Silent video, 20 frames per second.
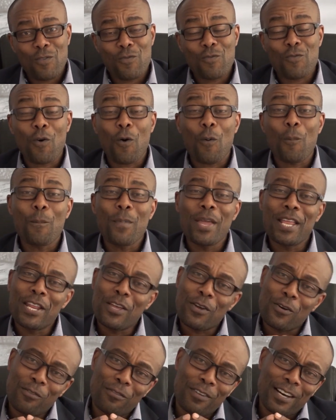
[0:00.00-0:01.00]
For
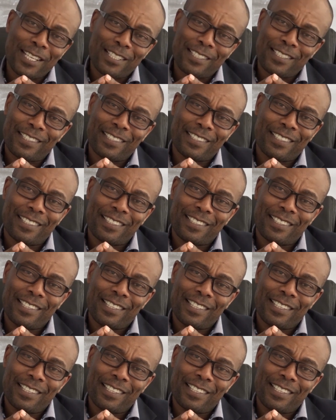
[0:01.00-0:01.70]
many of us,